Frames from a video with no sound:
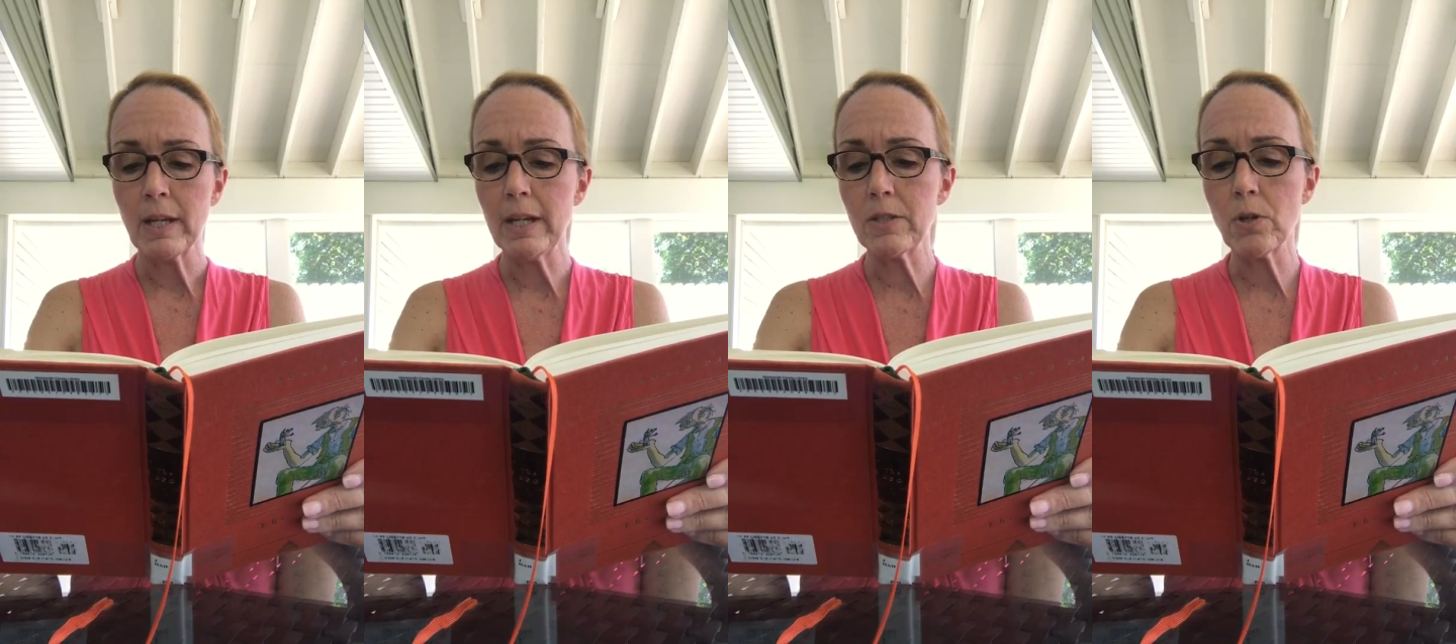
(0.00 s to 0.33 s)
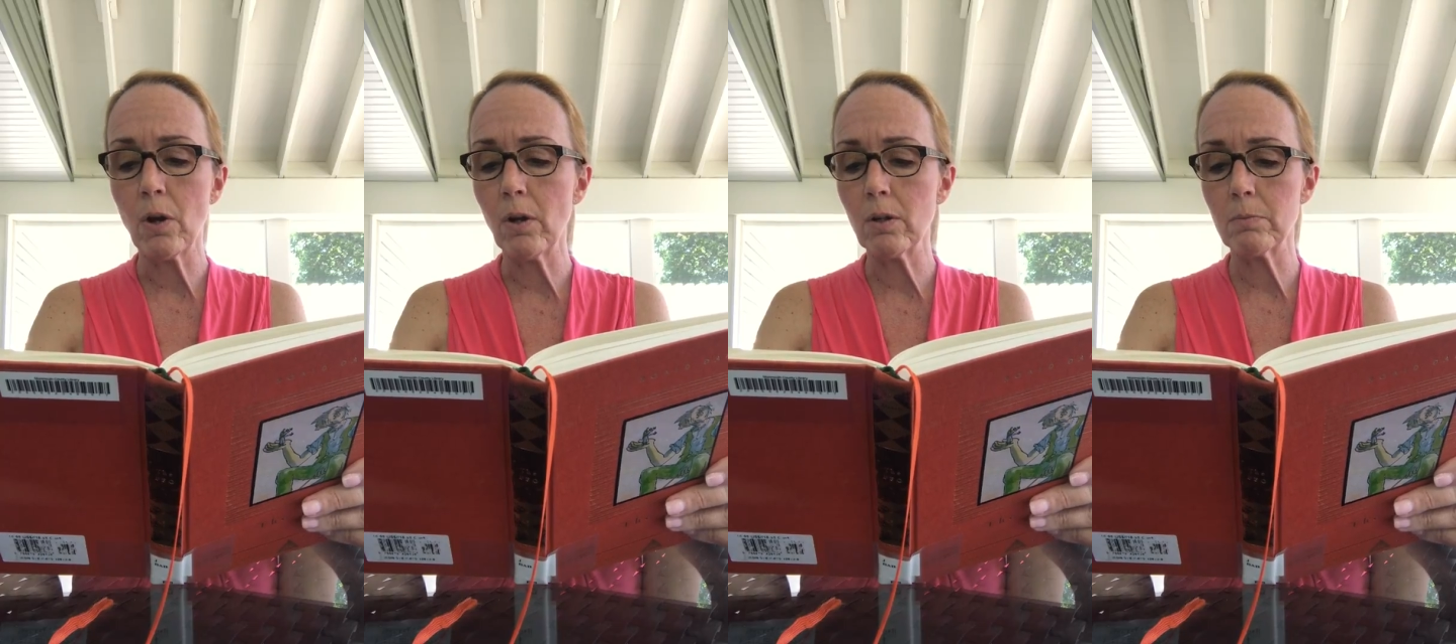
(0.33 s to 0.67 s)
It's
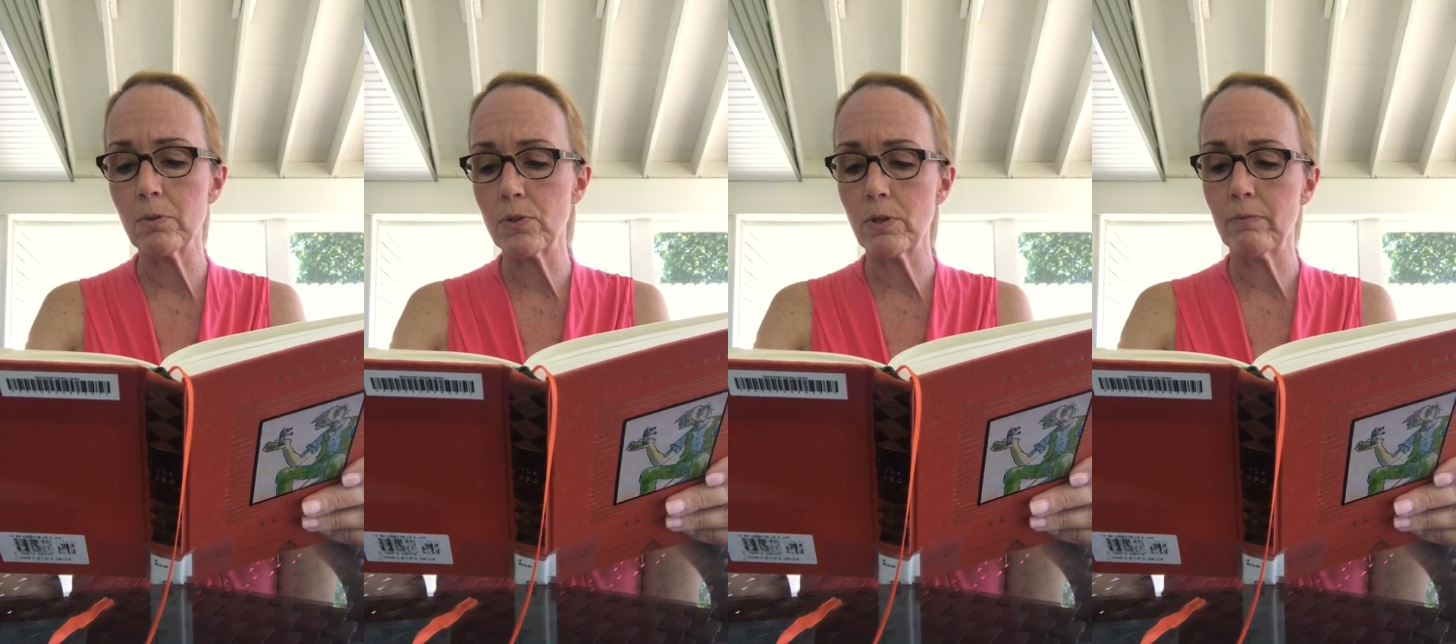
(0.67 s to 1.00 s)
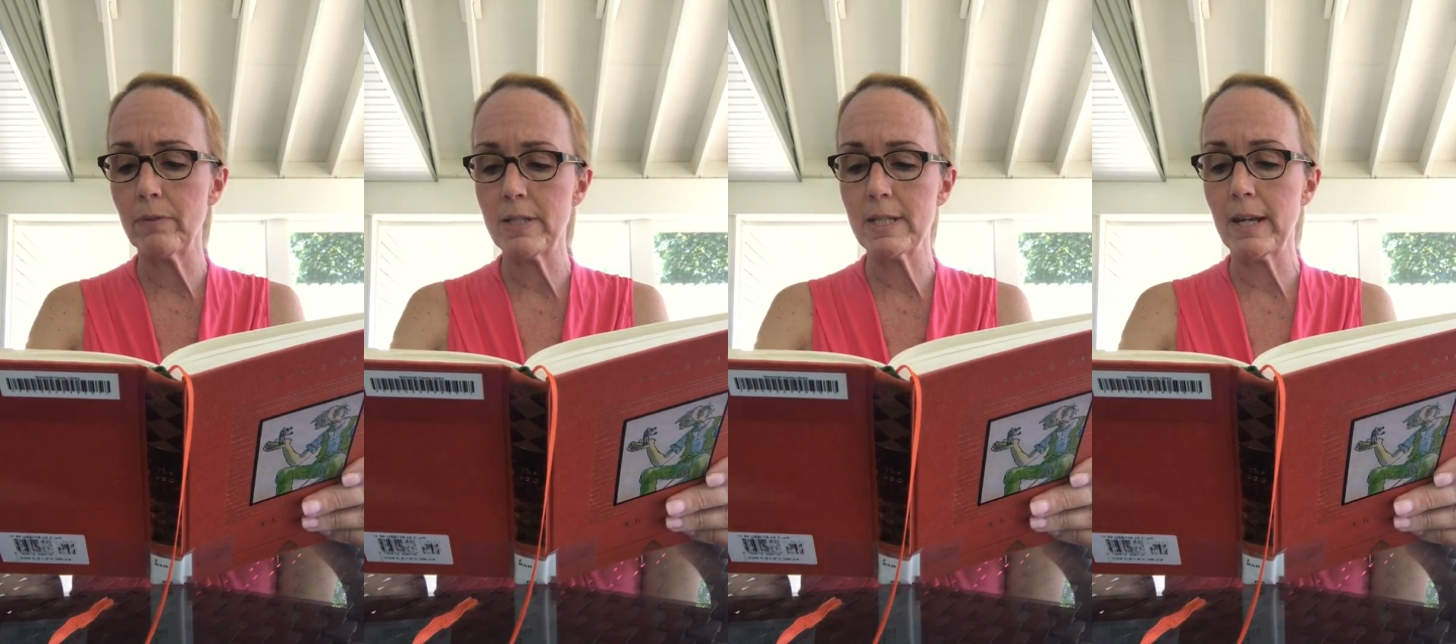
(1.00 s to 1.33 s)
horrible,
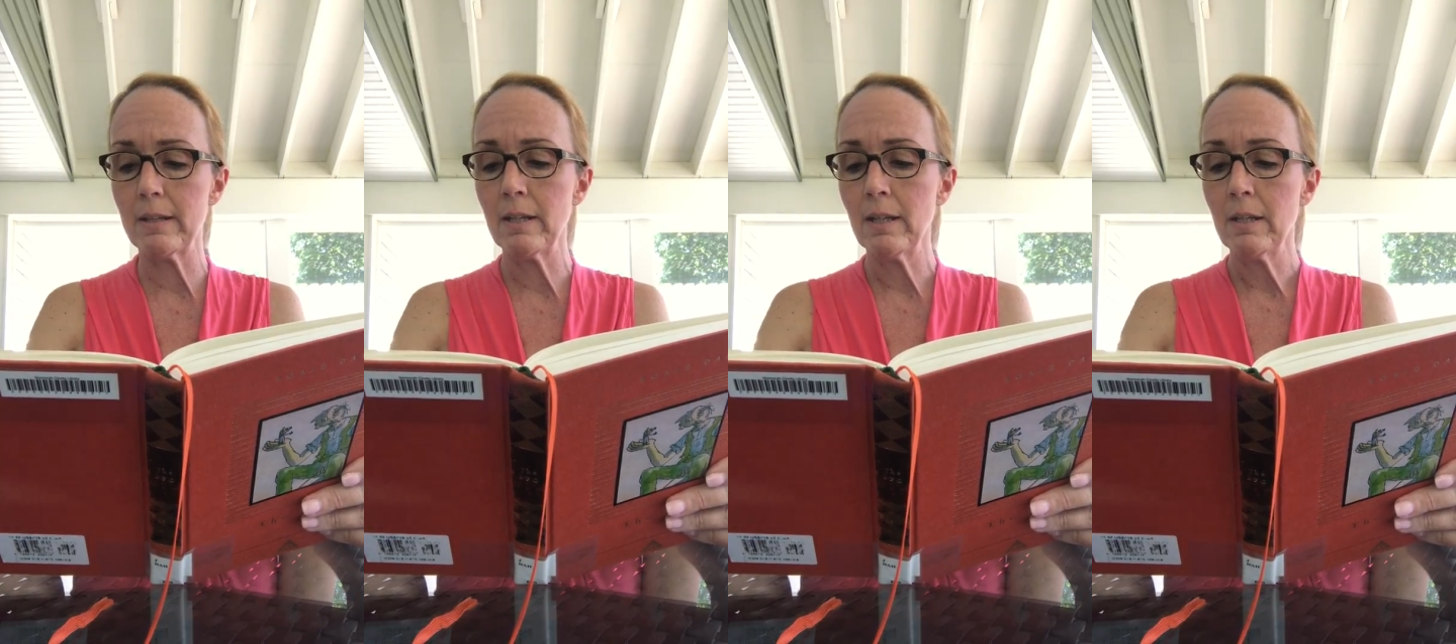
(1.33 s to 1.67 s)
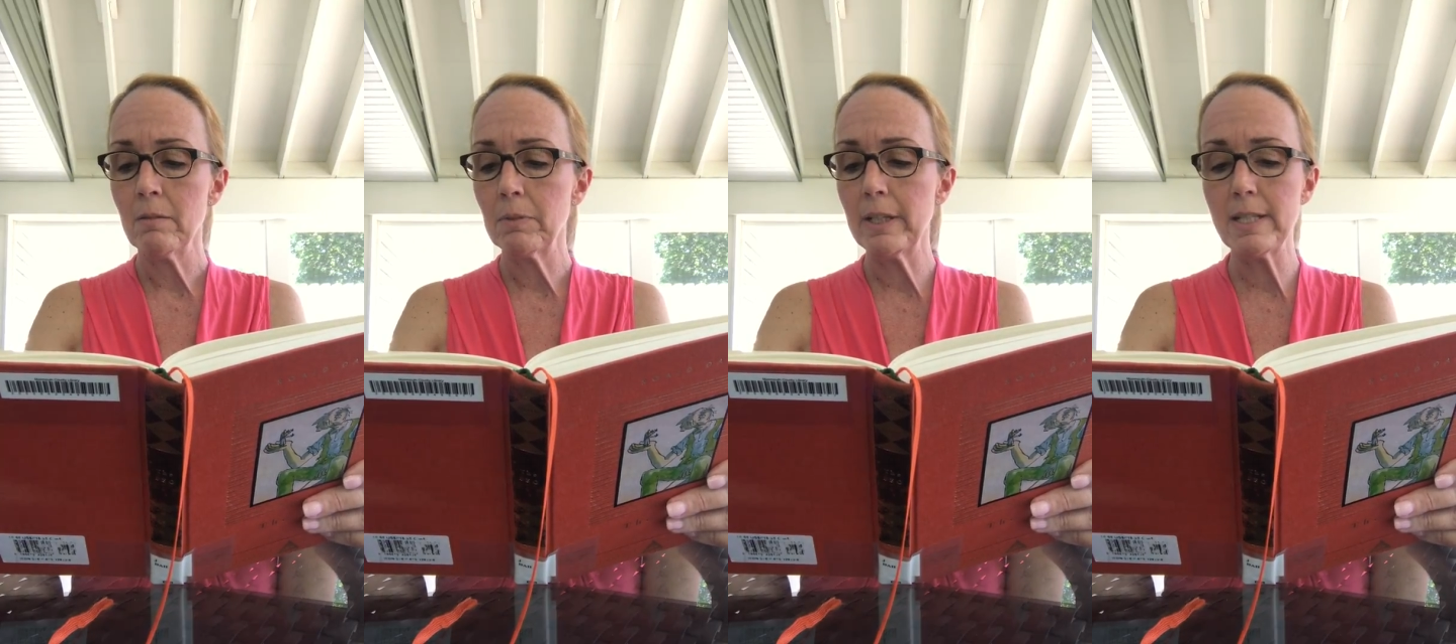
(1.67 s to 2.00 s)
Sophie said.
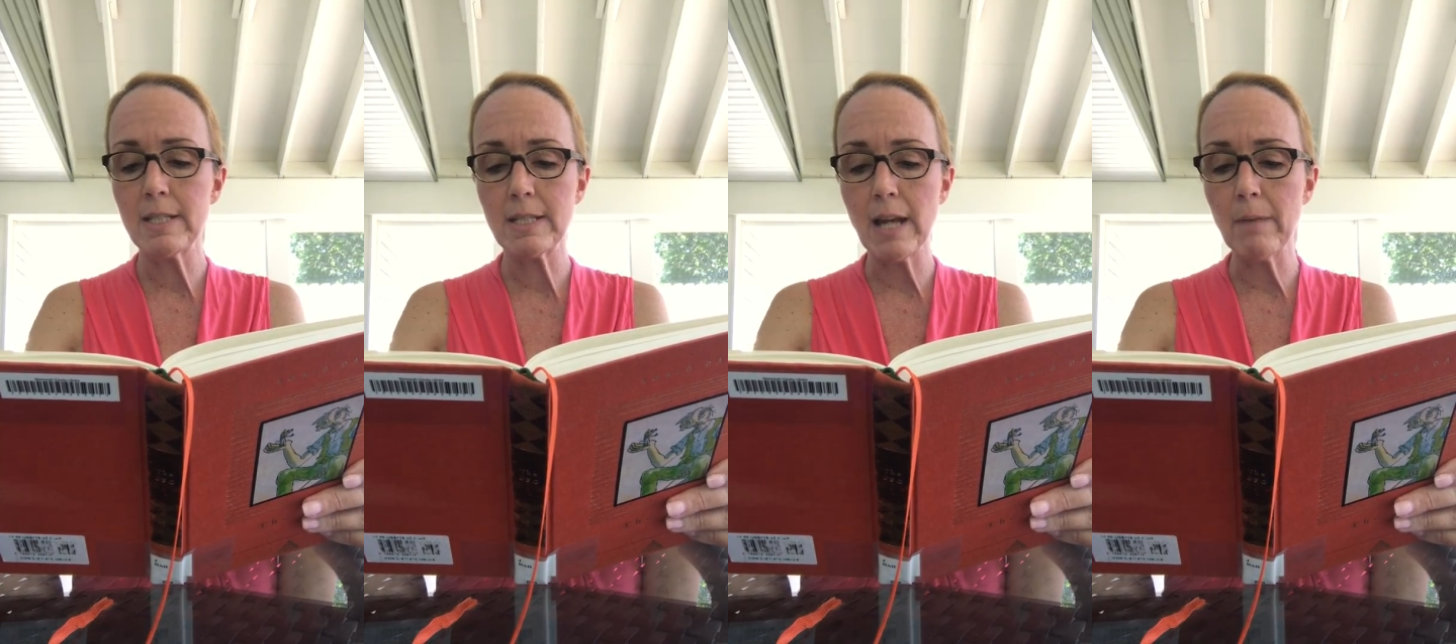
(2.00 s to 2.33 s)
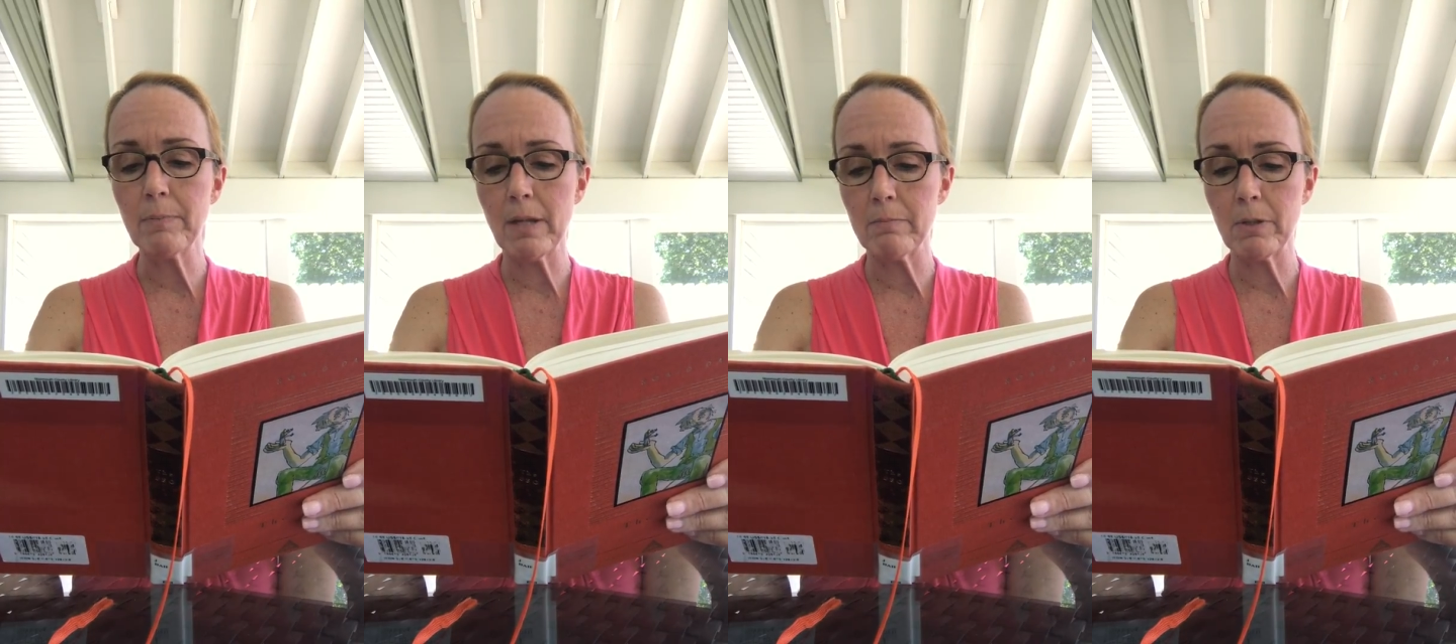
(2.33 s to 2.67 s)
Please
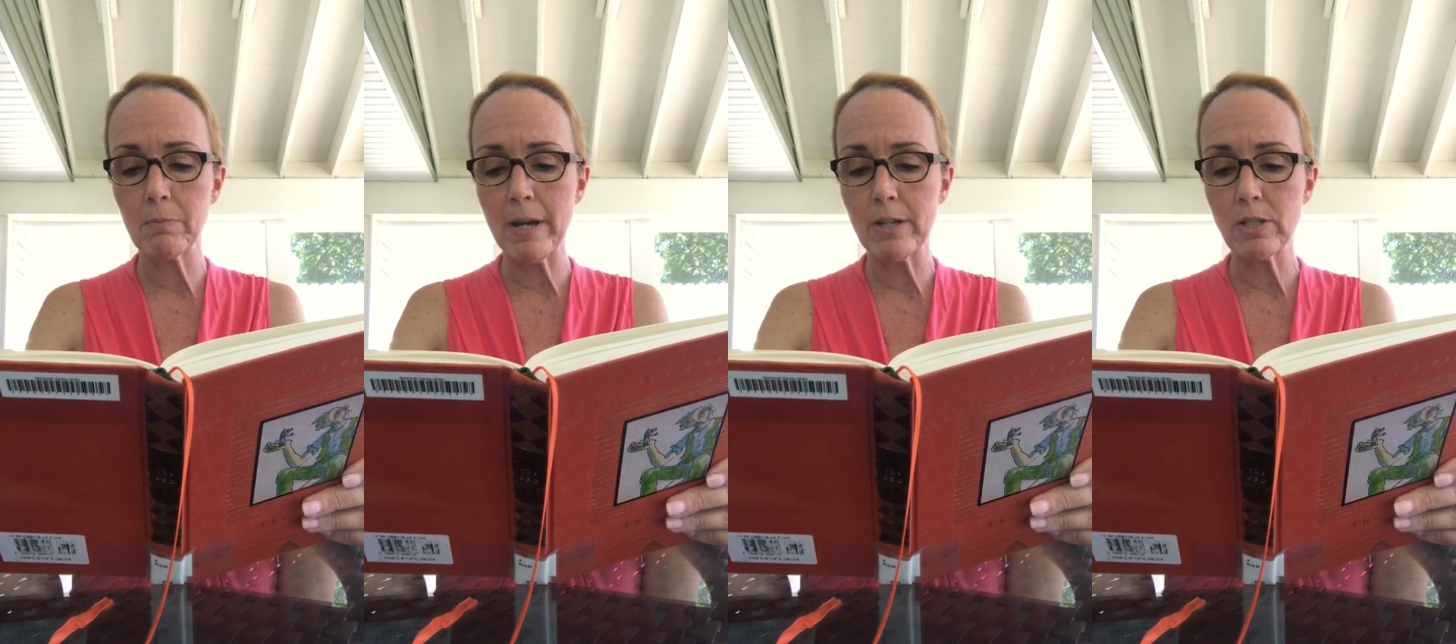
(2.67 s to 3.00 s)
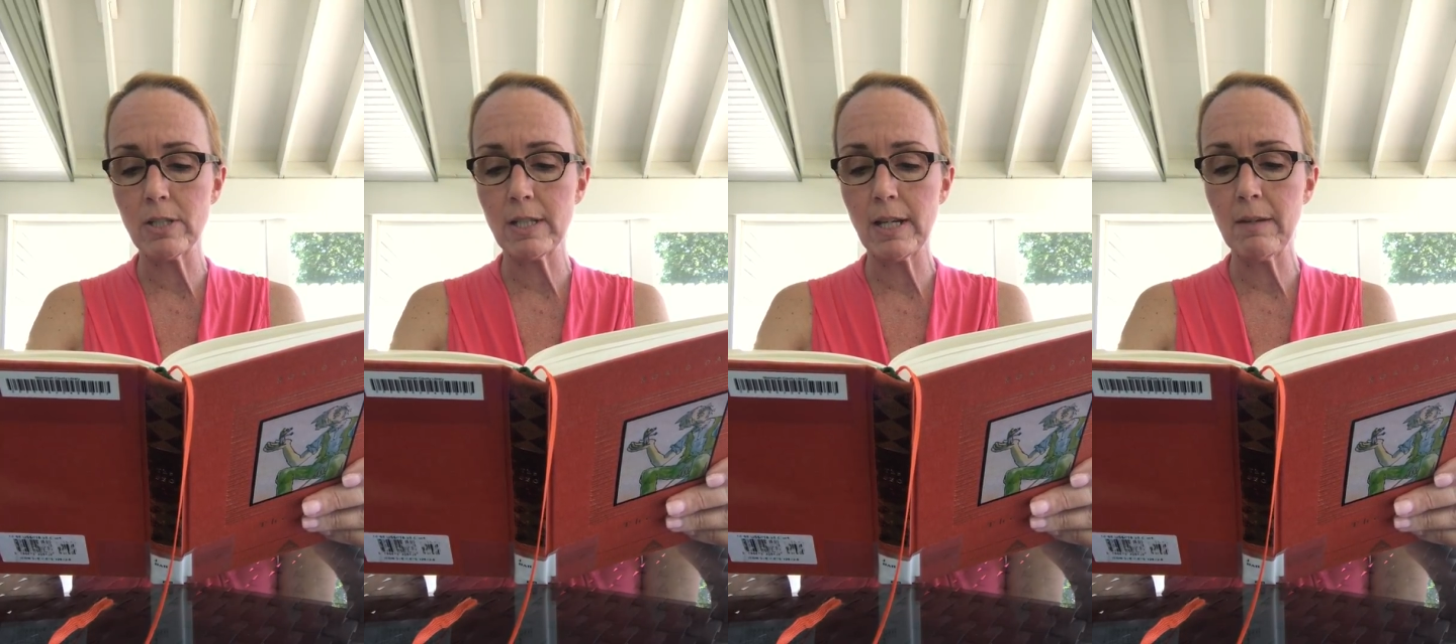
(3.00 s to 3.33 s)
stop them, Your
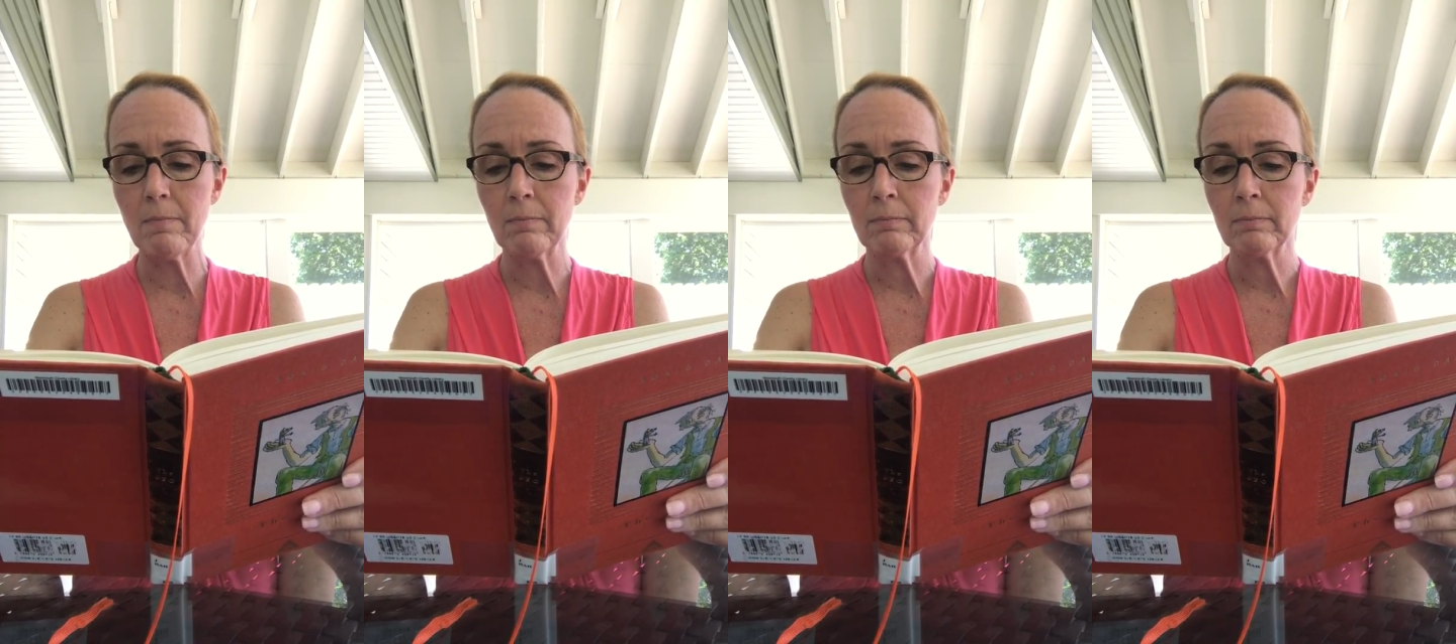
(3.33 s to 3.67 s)
Majesty.